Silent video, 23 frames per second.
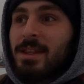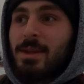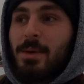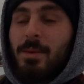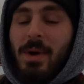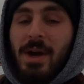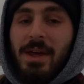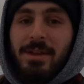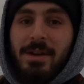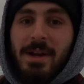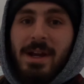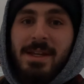The
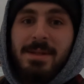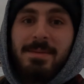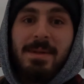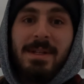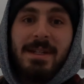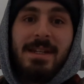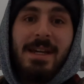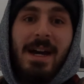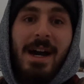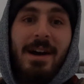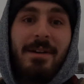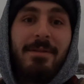weather has
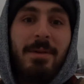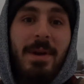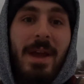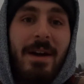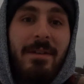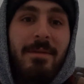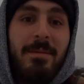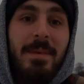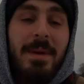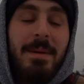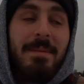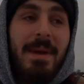been tough. We
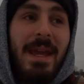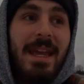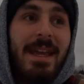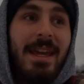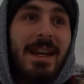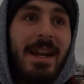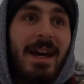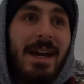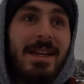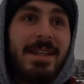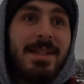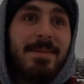haven't been
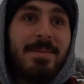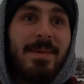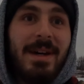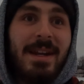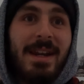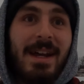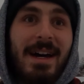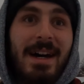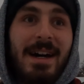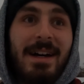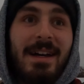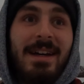making ice,
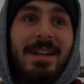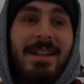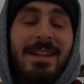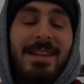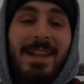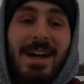but uh,